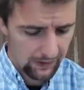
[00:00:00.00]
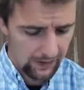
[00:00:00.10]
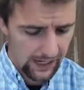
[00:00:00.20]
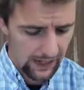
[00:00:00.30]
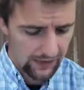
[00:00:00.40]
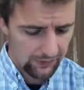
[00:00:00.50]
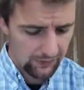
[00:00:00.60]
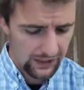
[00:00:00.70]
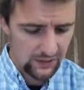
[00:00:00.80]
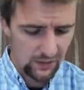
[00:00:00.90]
I threw
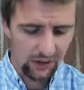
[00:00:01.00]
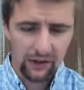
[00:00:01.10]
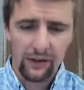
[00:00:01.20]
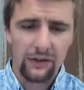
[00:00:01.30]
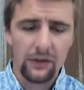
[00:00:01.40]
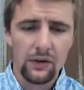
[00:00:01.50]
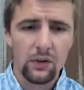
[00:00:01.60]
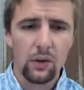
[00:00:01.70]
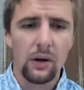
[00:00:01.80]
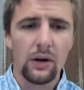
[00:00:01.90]
this one on the list
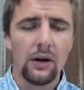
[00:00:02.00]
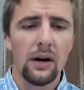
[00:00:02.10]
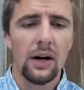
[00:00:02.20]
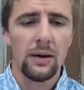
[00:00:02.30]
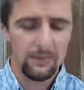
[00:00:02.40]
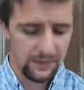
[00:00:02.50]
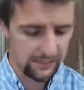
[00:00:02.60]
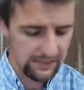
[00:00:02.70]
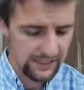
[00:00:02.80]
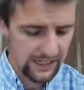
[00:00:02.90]
too, some
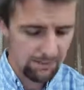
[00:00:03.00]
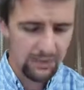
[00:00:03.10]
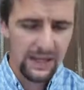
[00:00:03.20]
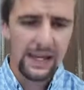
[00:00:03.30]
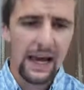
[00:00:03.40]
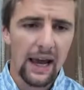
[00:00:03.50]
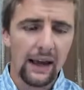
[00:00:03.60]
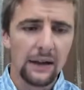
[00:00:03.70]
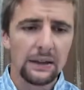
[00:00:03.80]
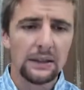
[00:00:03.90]

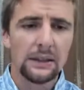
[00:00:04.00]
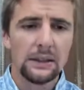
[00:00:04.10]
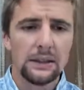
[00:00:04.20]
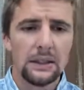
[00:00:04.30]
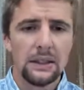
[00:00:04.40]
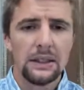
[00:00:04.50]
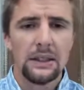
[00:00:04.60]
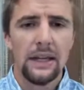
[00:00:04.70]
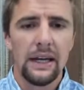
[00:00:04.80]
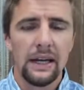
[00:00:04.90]
CMPK.
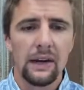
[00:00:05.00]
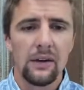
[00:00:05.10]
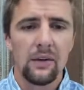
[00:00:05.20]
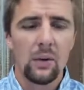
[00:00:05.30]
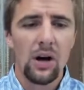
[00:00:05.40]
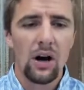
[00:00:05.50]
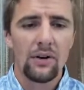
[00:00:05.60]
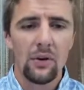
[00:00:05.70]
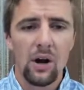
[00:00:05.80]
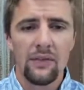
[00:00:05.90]
And we all
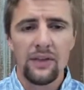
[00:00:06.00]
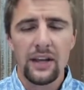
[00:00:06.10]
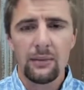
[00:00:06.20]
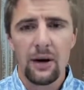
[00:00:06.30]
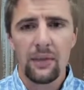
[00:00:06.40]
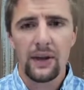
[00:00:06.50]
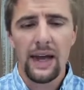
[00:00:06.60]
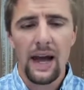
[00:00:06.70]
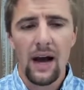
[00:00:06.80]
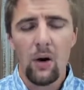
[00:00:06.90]
don't often think about the
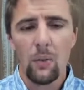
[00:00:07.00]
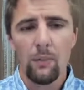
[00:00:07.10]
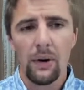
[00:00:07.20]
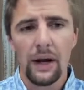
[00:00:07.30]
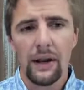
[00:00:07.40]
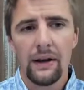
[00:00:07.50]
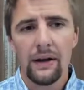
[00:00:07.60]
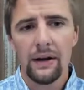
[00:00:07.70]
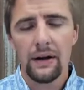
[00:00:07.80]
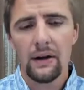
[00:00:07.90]
cow, but
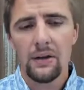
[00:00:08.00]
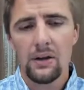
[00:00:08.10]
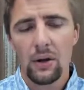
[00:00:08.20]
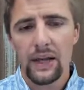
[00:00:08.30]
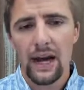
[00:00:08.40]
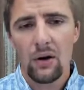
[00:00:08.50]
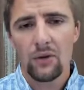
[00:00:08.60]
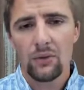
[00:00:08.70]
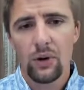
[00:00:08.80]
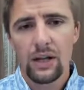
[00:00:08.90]
the cow
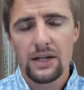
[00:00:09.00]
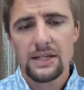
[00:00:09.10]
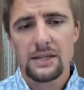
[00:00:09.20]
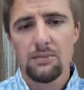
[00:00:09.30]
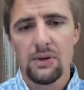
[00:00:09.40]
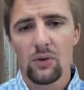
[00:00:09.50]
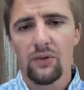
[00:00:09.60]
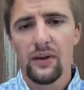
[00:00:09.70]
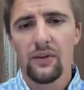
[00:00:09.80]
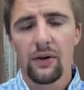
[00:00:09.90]
could run into some milk
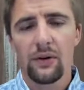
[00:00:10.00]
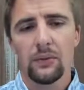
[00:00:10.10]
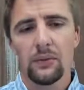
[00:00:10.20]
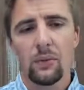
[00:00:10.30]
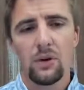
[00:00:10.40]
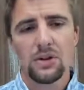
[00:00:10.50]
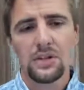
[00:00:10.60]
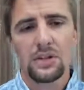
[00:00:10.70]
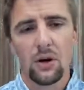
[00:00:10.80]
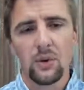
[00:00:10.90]
fever where
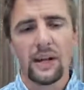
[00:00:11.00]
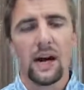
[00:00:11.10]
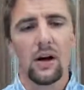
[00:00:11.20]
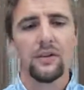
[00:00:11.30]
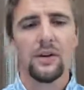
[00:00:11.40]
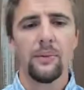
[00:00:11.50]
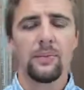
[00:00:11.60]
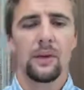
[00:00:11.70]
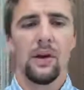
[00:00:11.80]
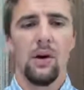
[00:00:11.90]
she's low in calcium,
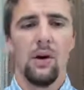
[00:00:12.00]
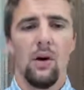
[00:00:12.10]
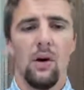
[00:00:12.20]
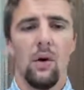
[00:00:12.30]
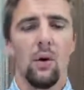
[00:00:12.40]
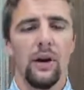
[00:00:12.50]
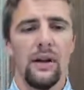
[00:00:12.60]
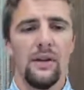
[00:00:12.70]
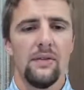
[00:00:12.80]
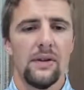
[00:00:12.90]
or
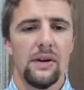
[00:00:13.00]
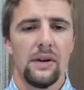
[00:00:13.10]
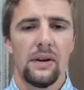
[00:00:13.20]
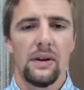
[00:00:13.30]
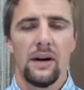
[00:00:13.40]
even